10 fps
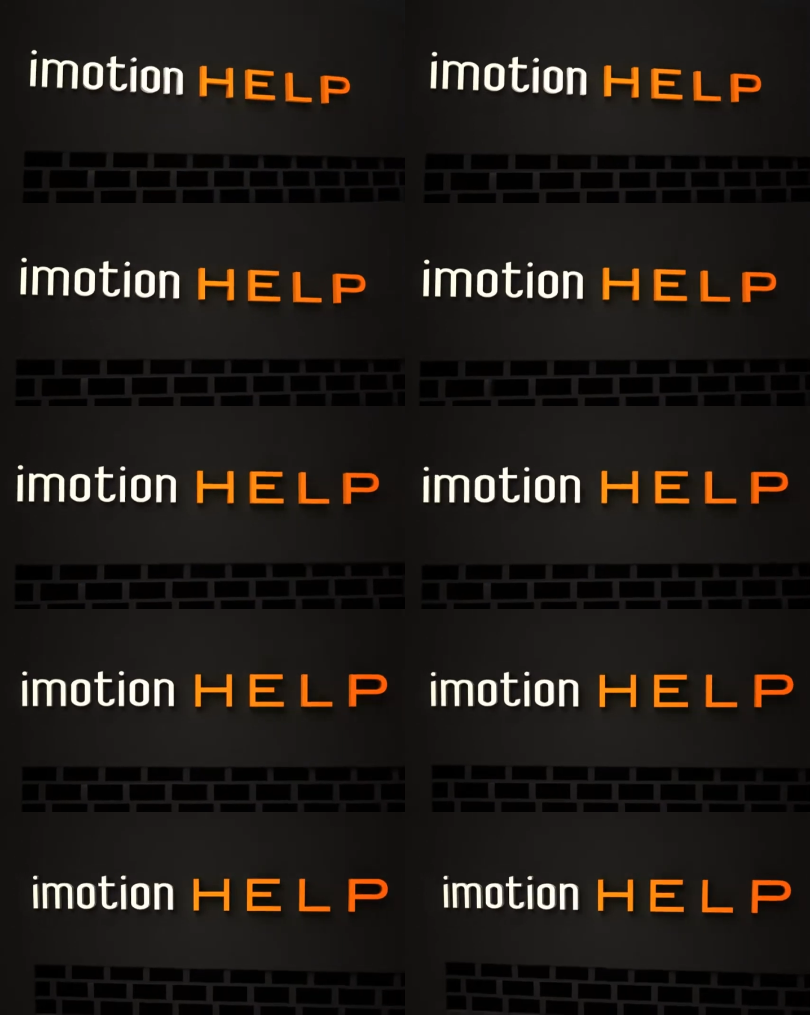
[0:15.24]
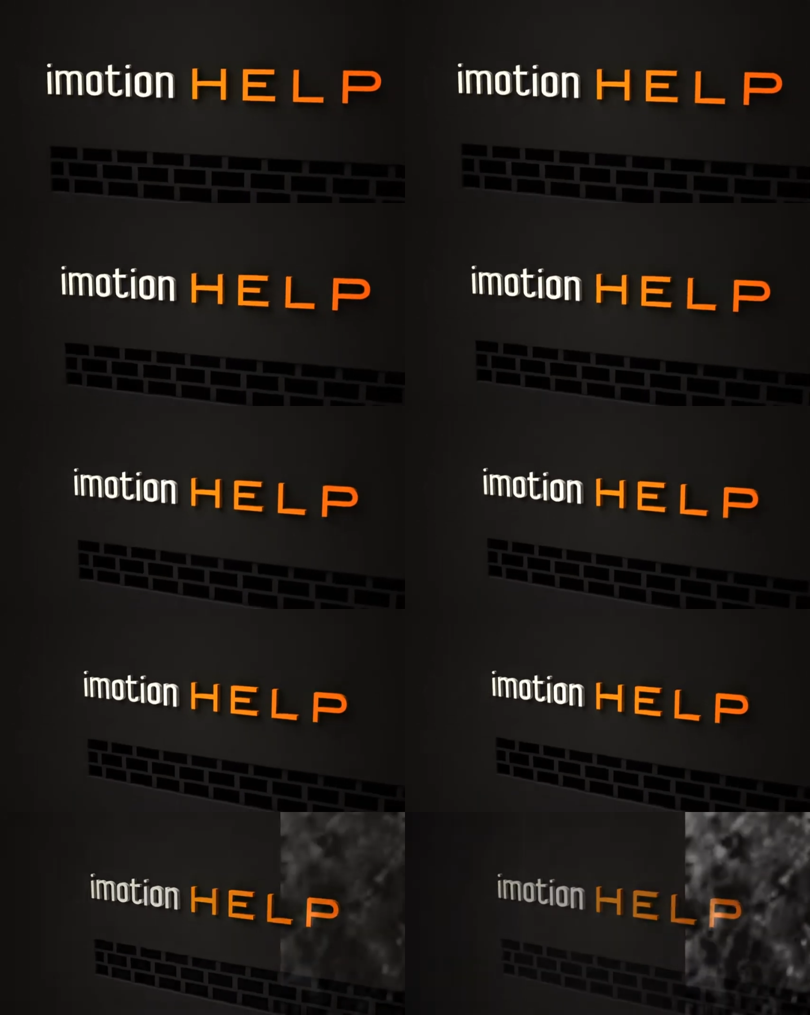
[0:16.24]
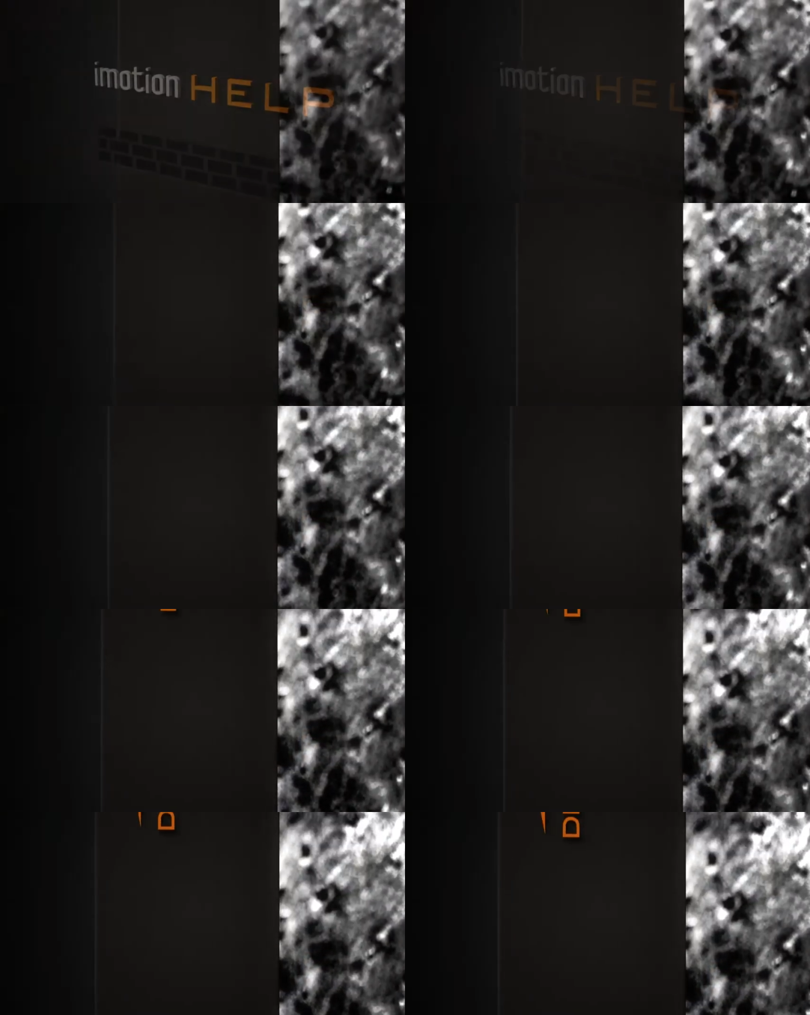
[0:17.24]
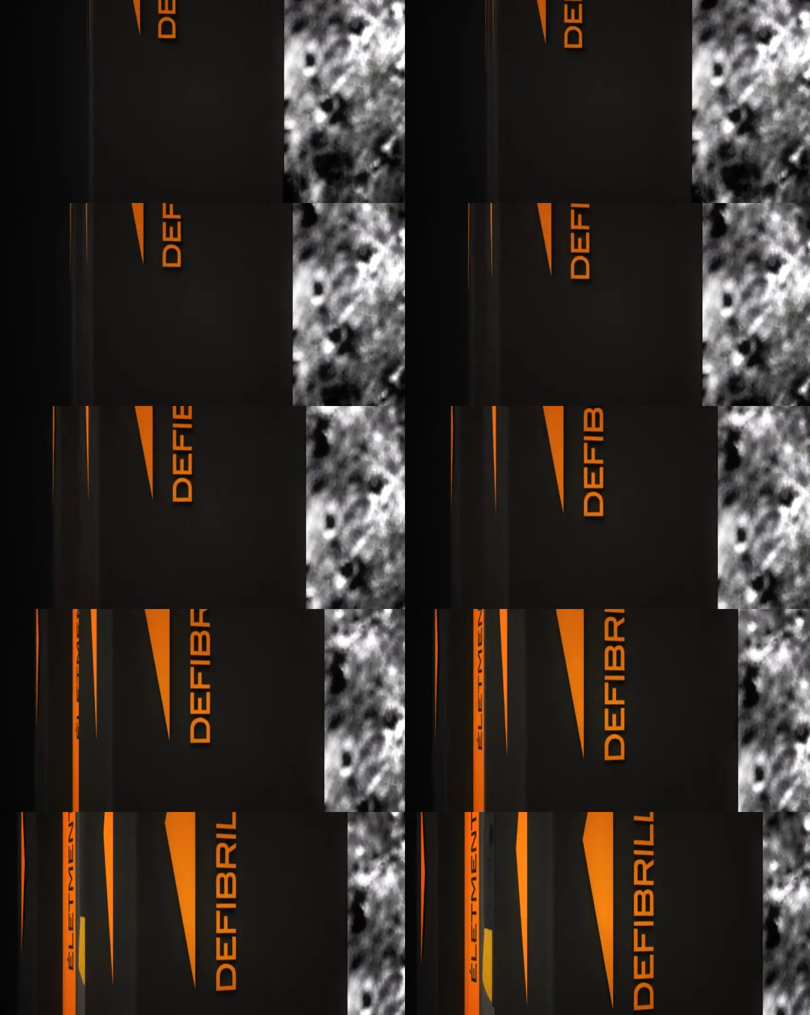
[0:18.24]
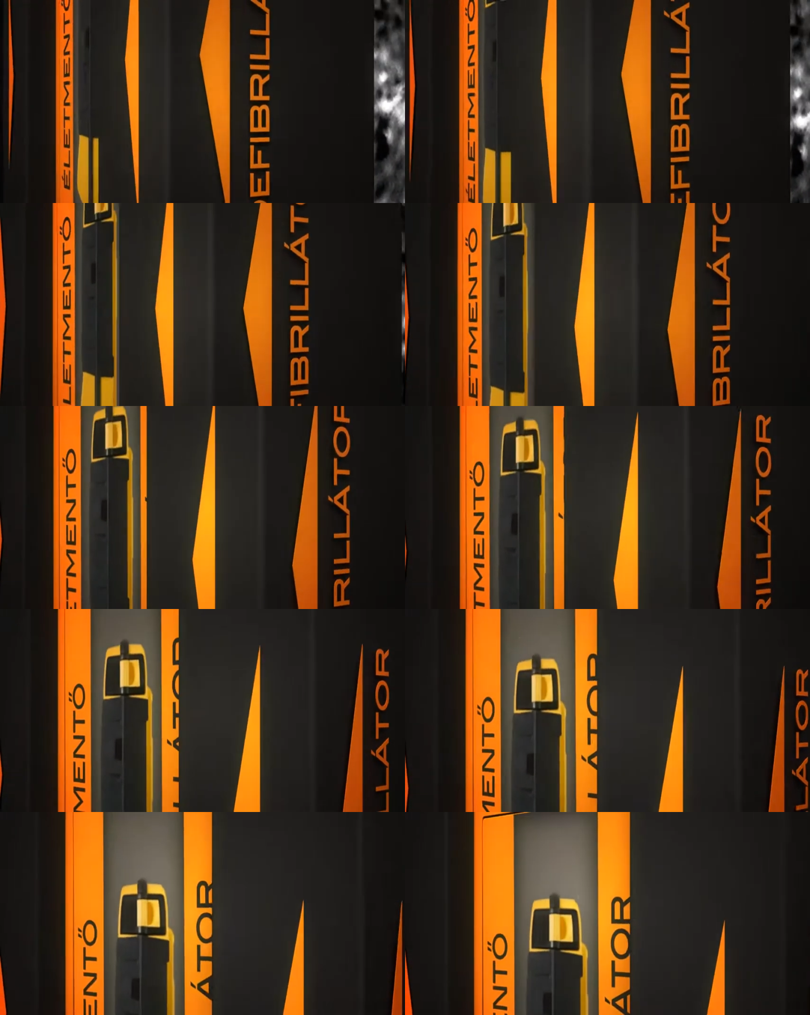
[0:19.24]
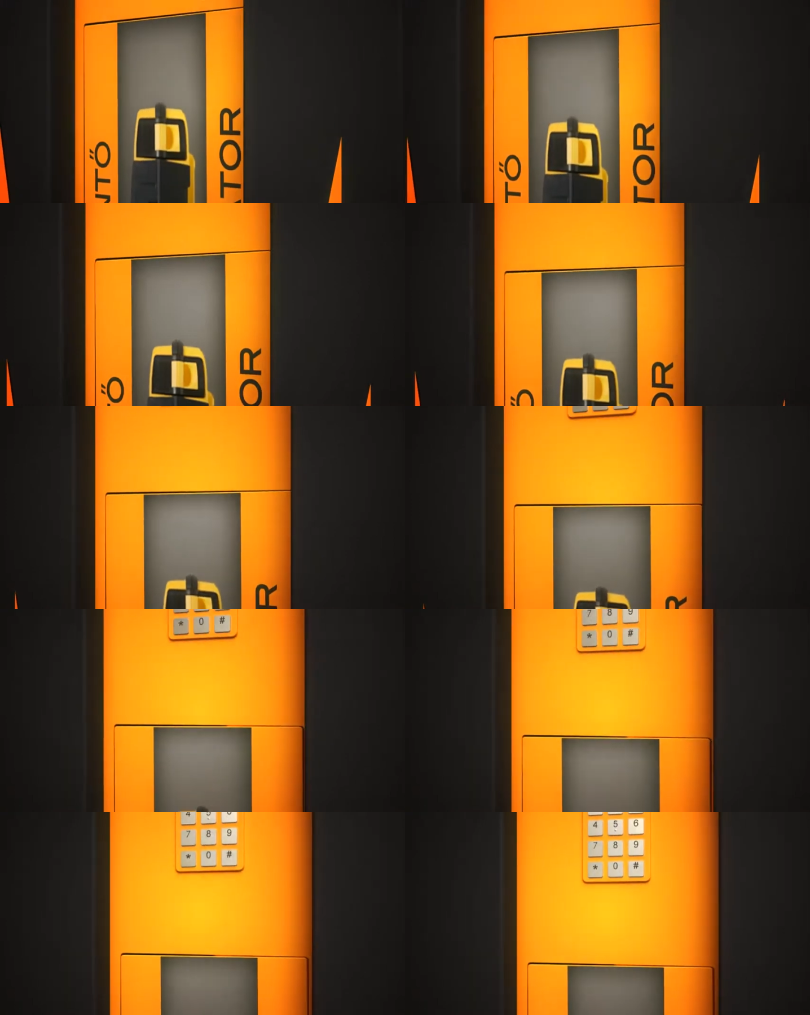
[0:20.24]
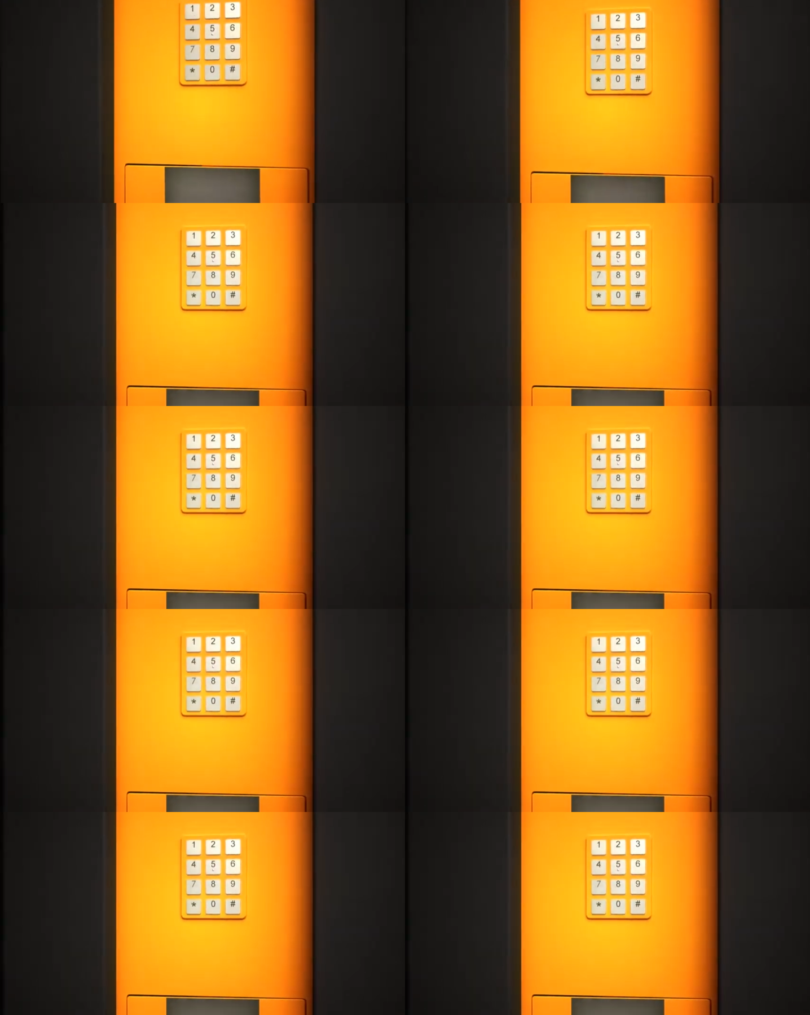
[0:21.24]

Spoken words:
No face is visible, so there are no lips to read.